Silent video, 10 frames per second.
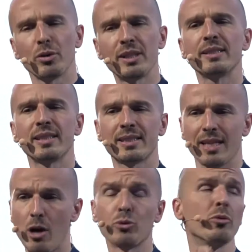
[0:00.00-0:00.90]
this is
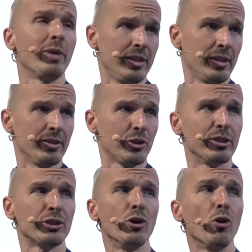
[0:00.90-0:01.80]
automated. So
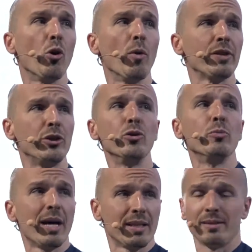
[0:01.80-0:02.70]
it's no
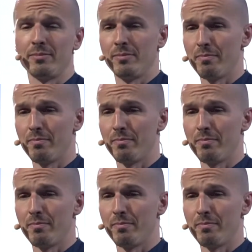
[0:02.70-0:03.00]
human